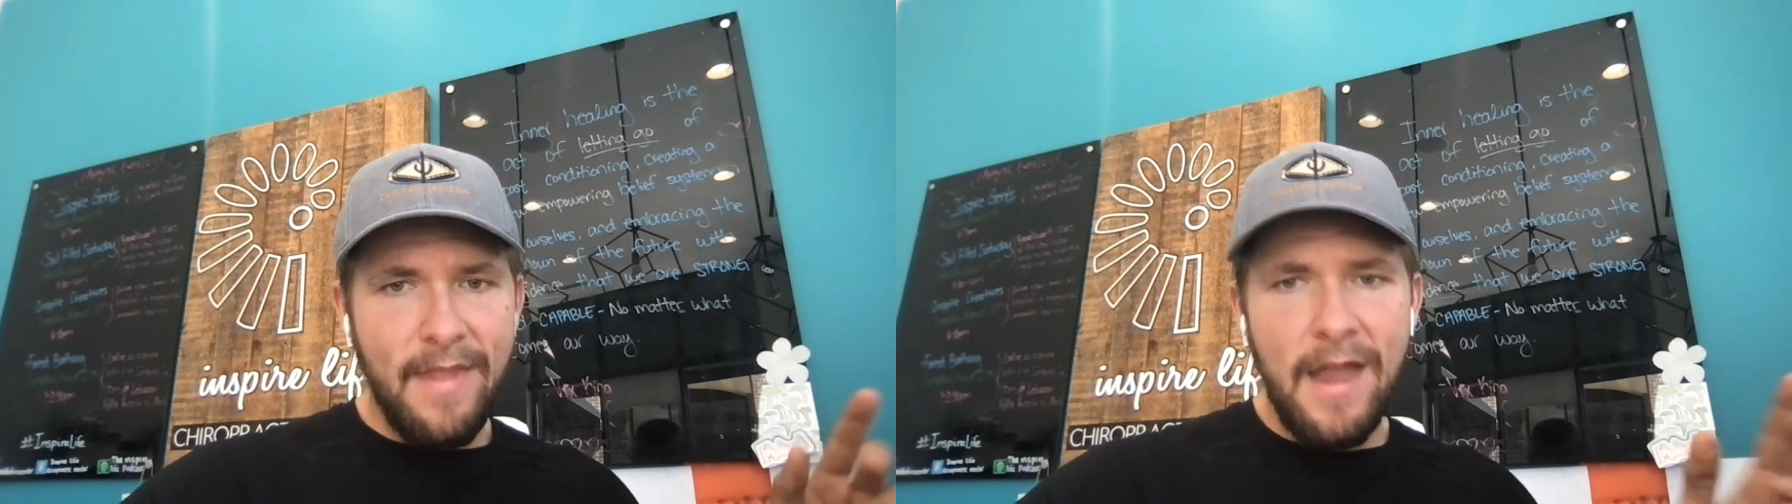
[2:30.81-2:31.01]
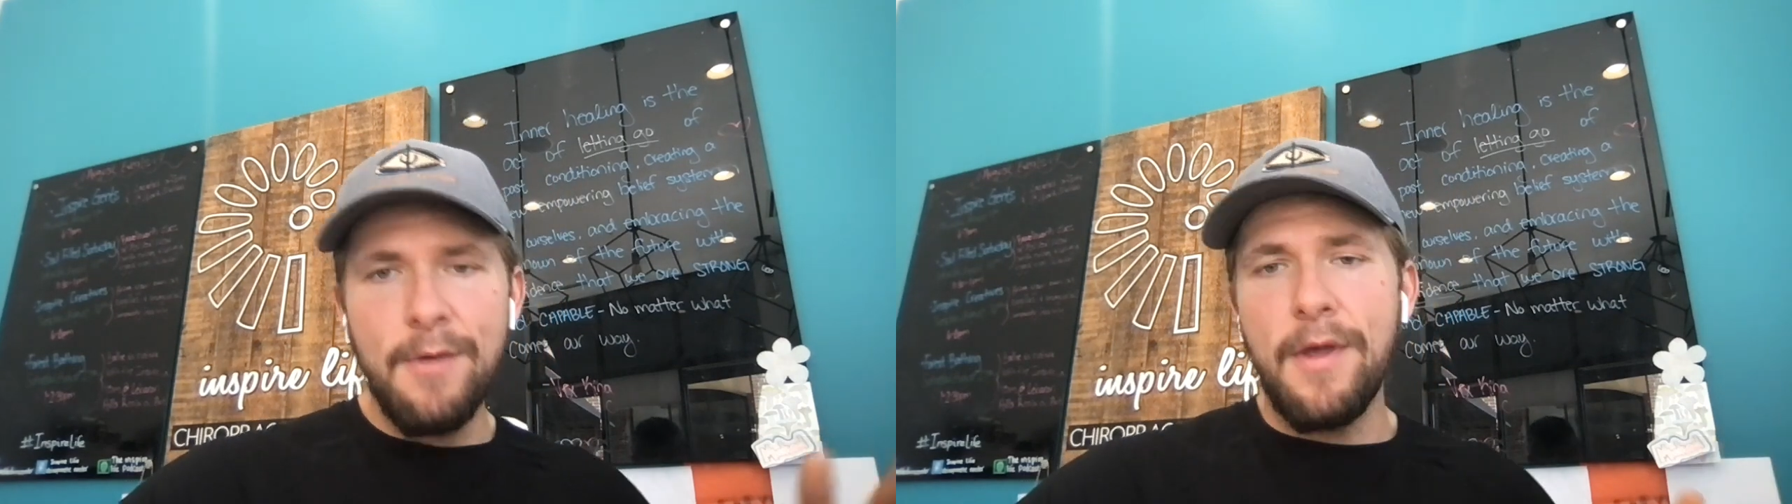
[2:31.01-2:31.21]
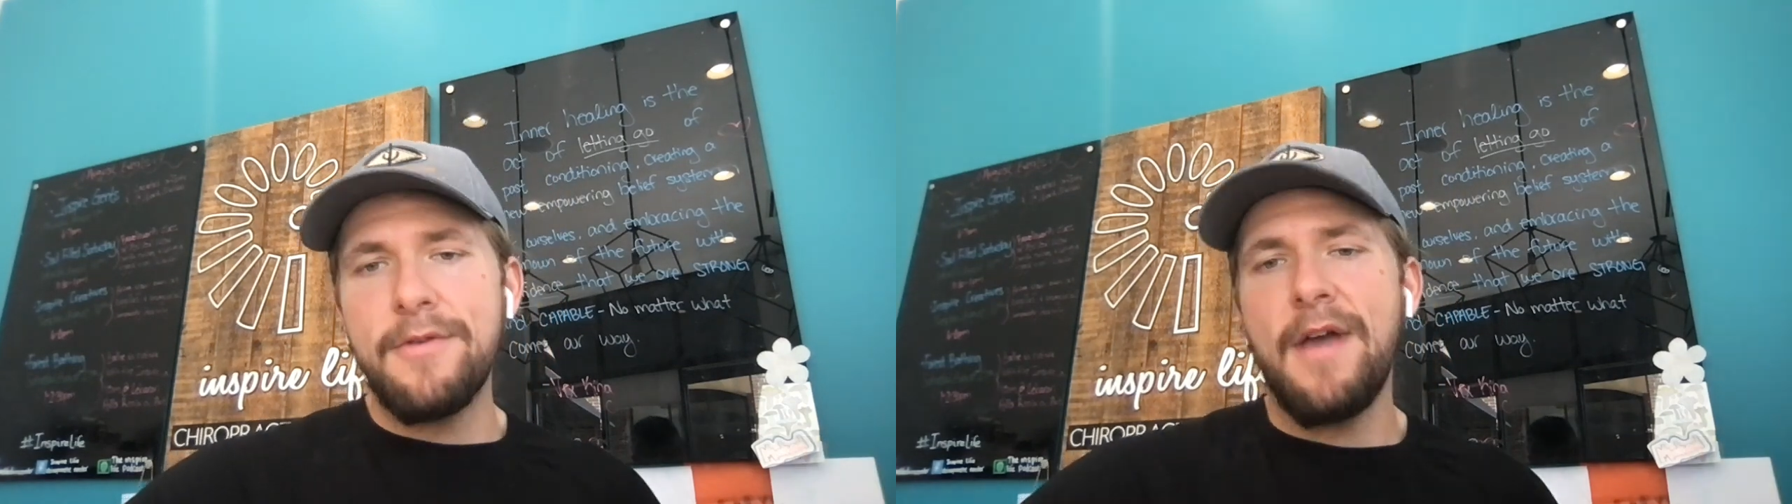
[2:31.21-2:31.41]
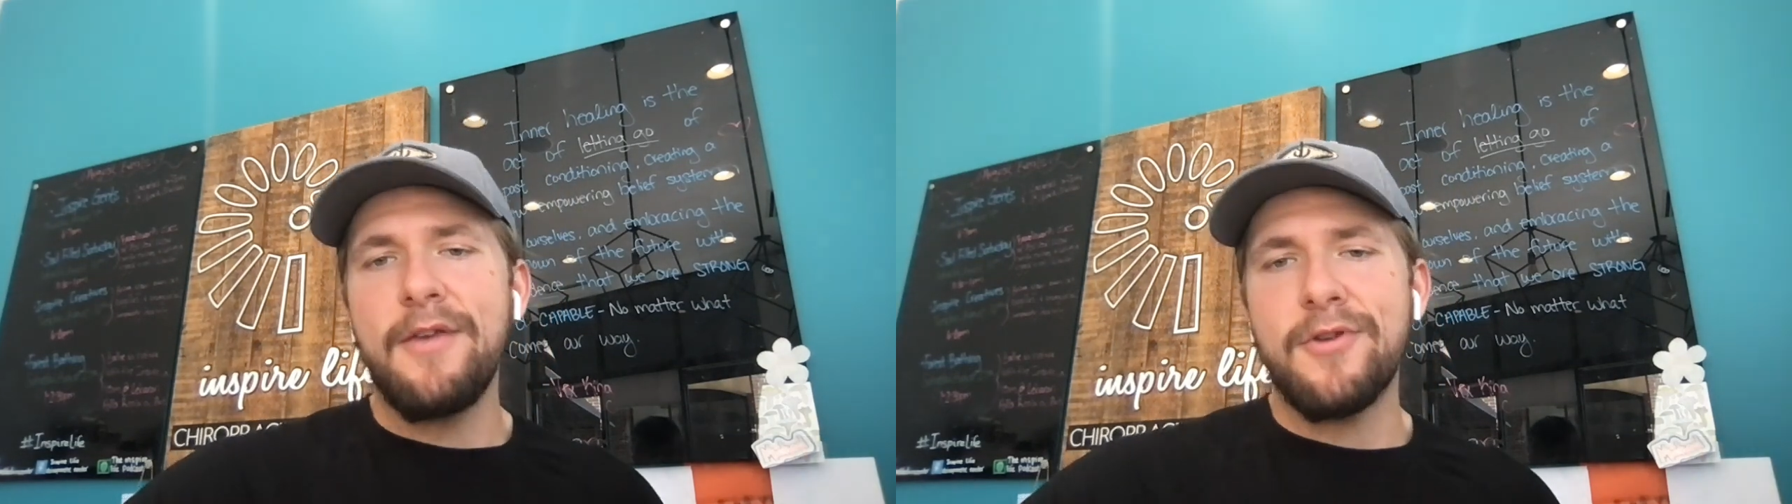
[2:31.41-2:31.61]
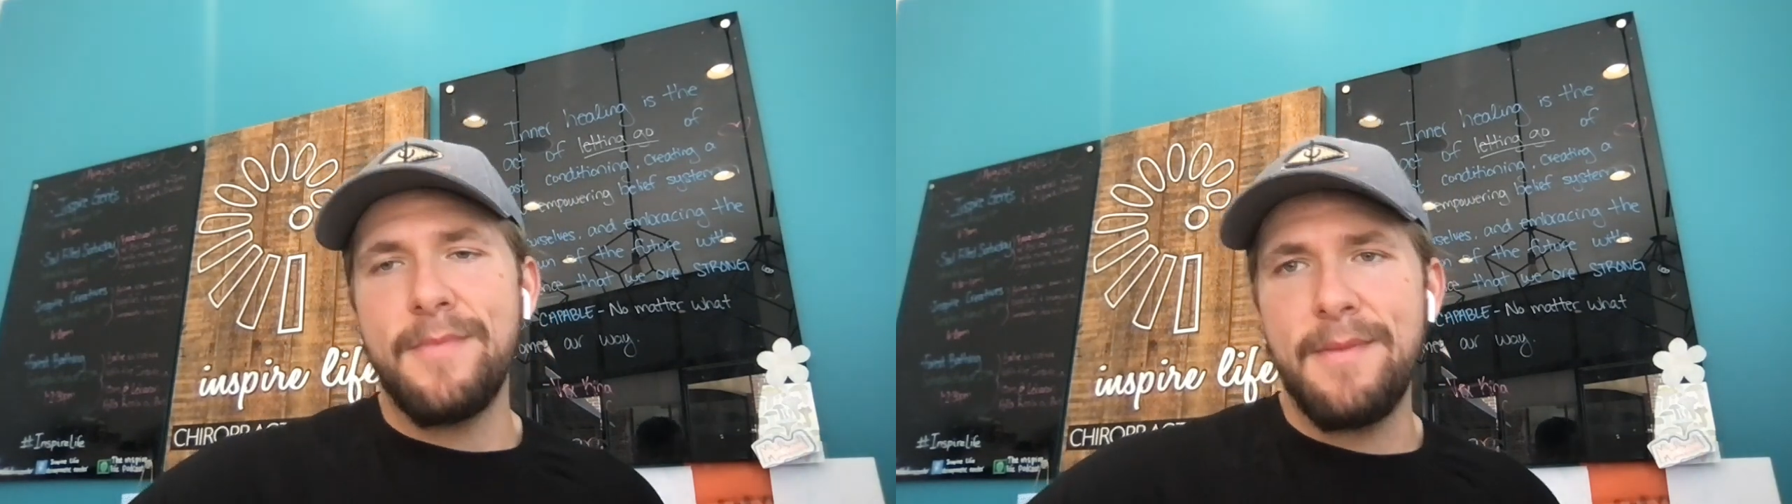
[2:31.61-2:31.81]
Anyway, there's
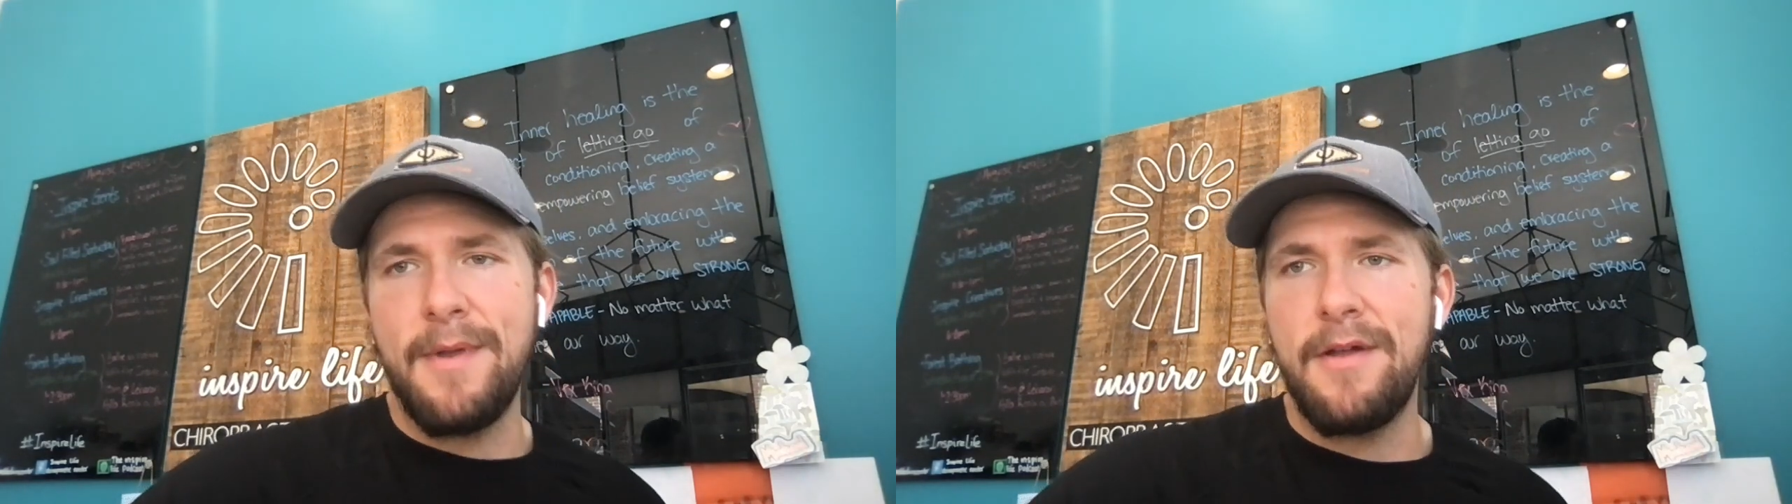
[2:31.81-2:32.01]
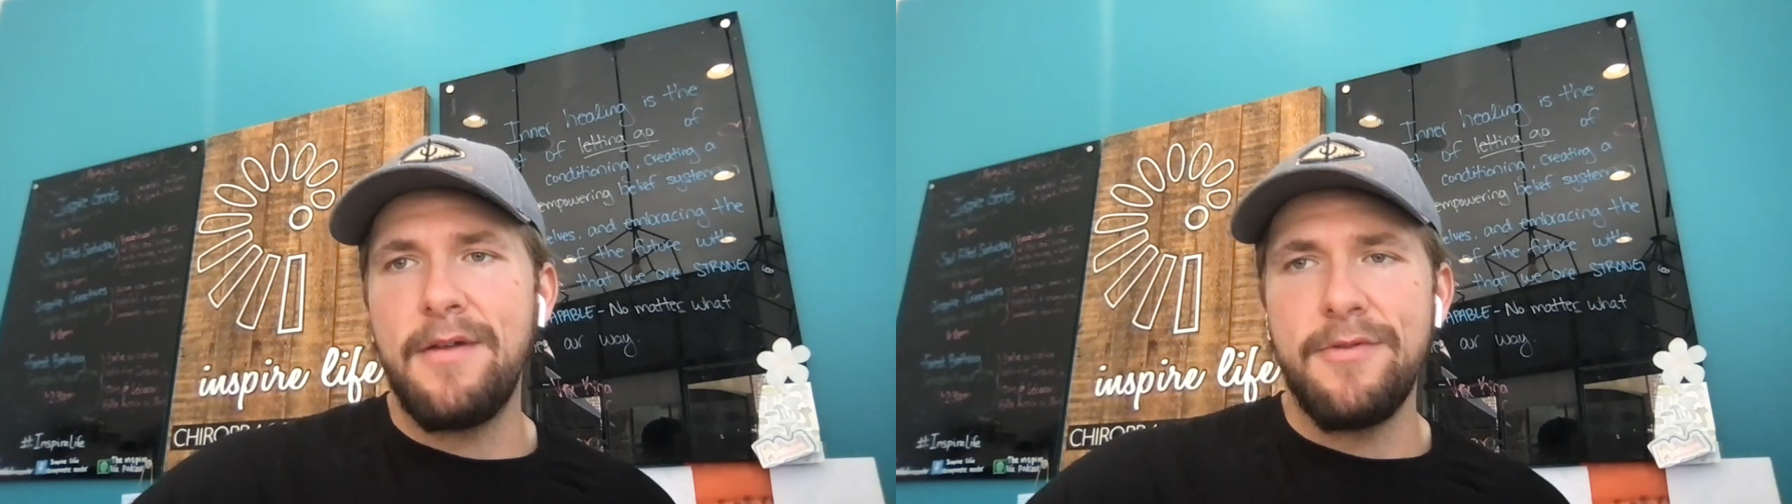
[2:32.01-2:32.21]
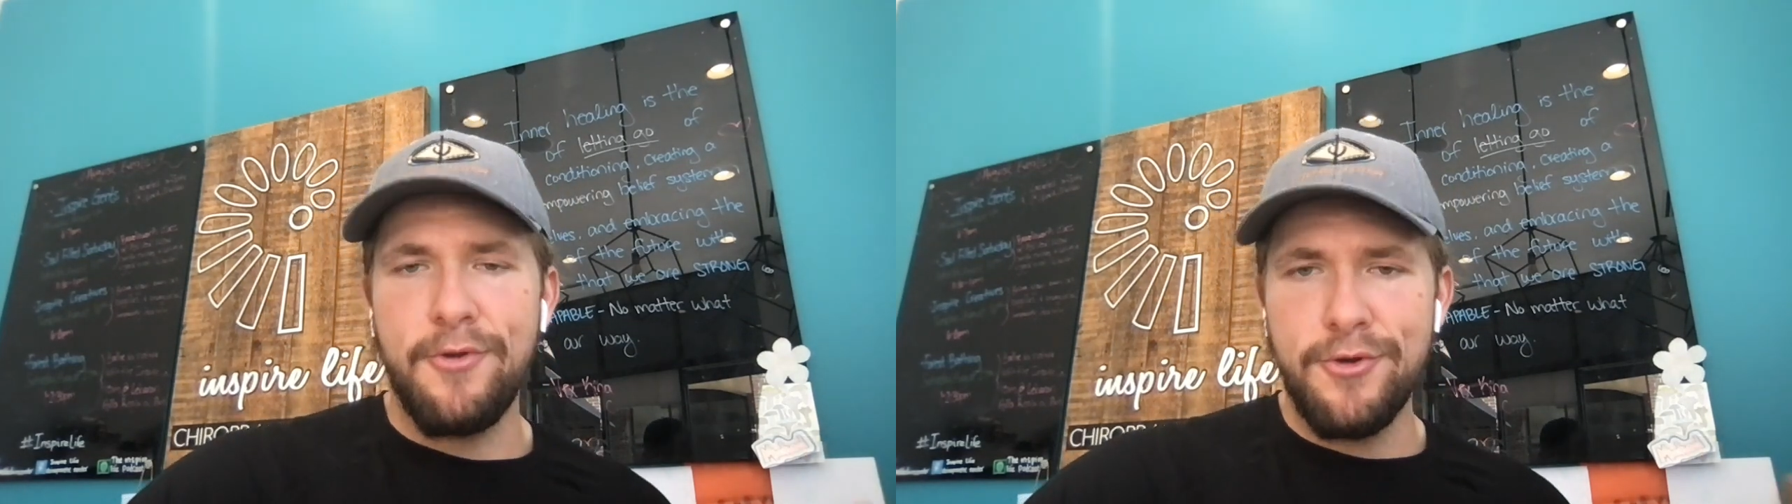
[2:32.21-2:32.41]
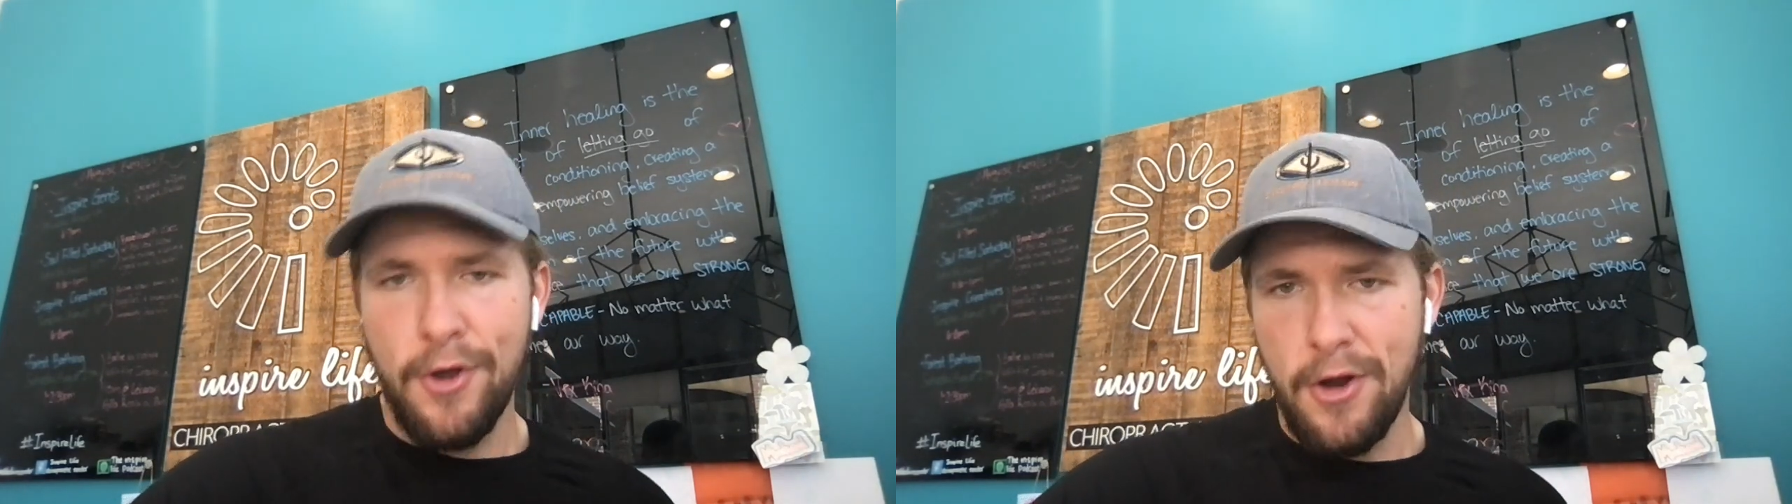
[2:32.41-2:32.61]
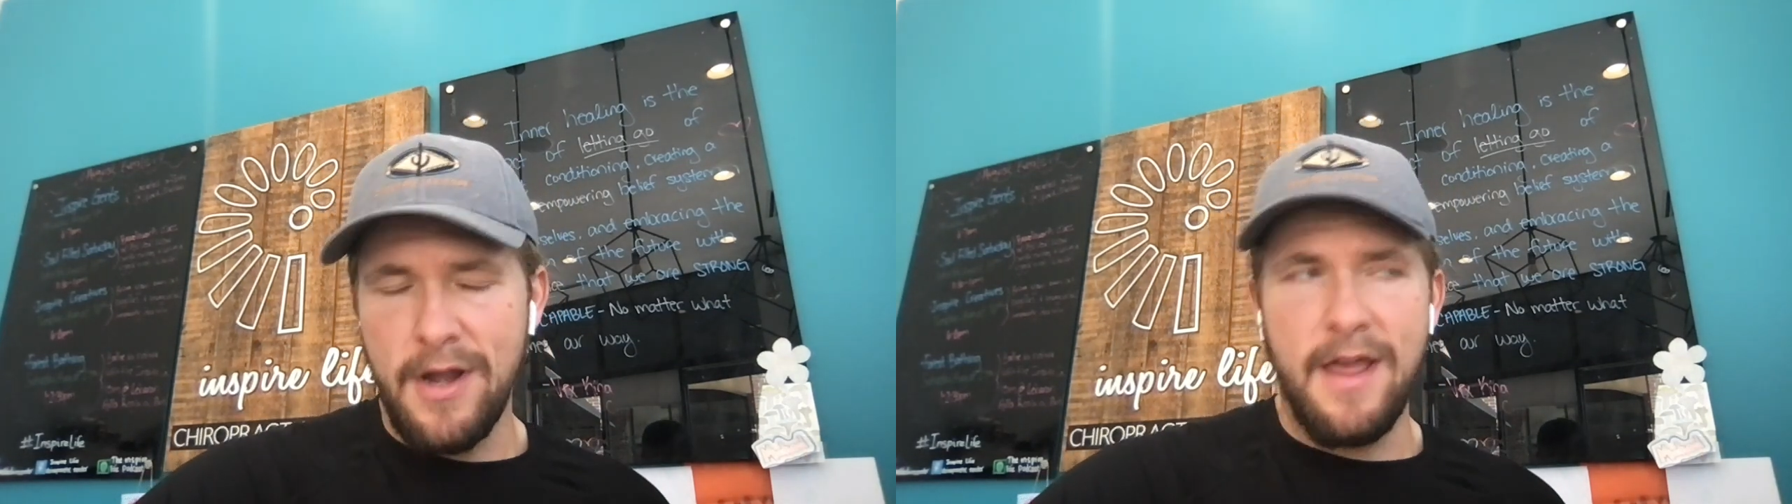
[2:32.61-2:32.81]
ice cream in the middle. There's
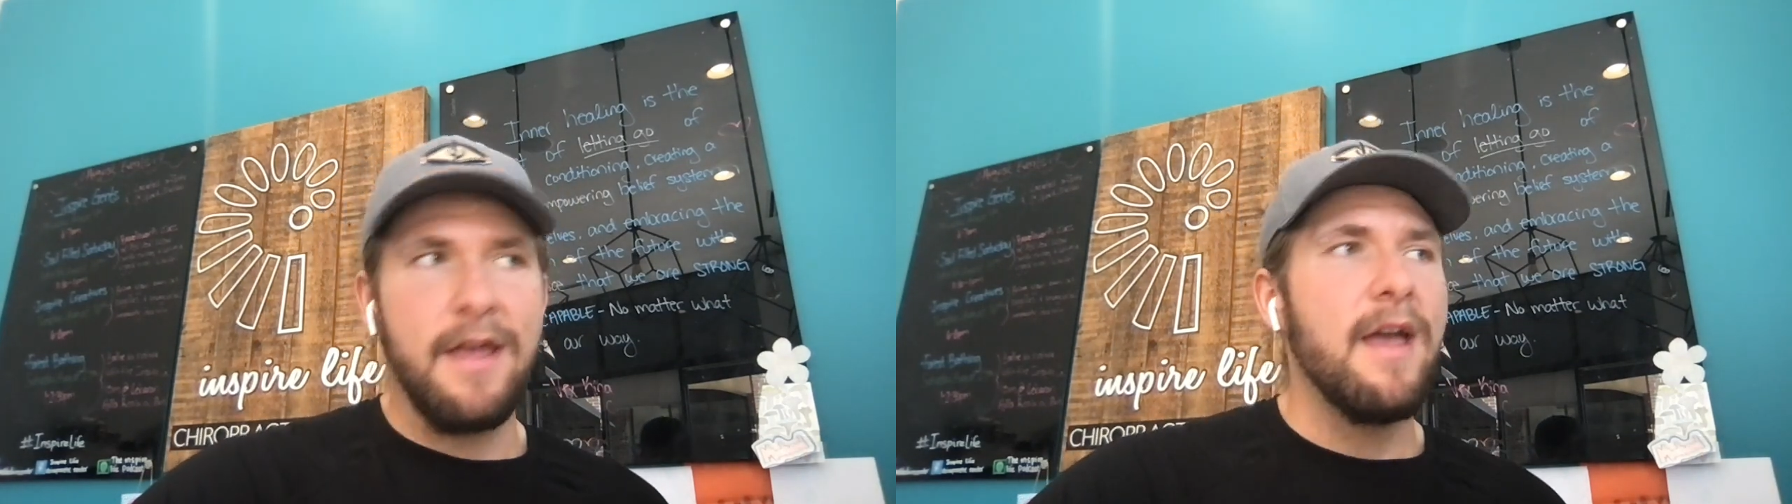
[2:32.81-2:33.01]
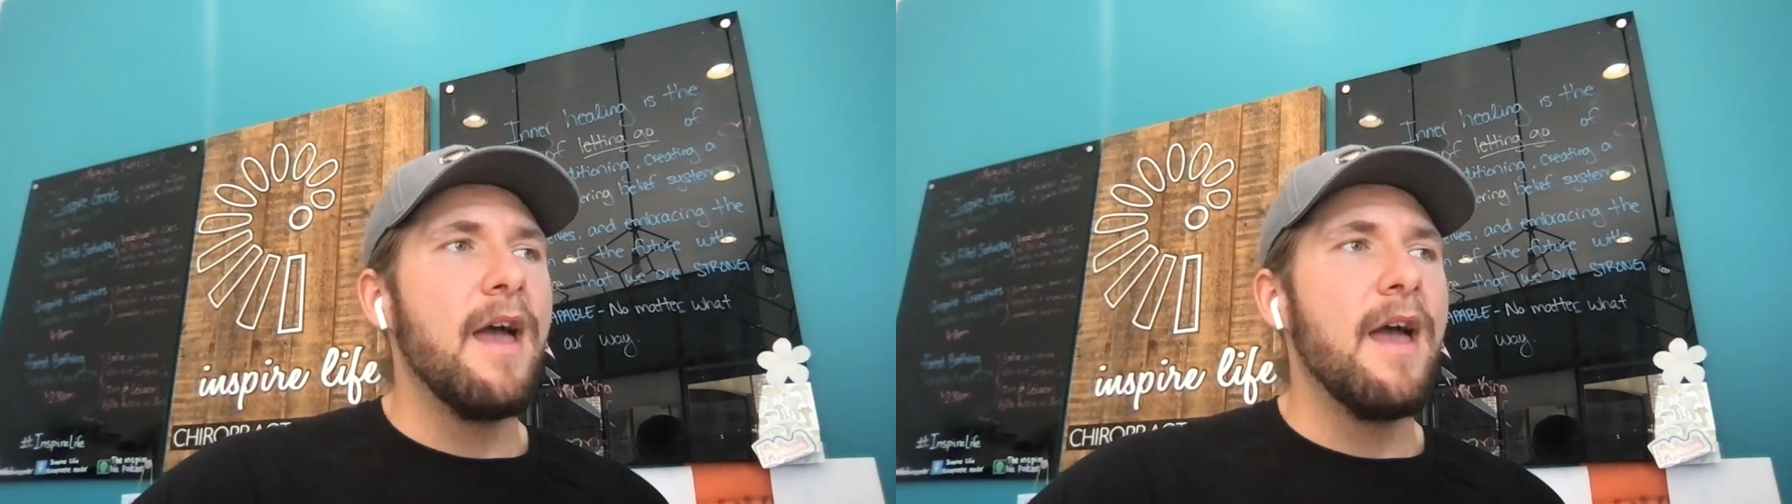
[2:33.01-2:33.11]
sugar in it.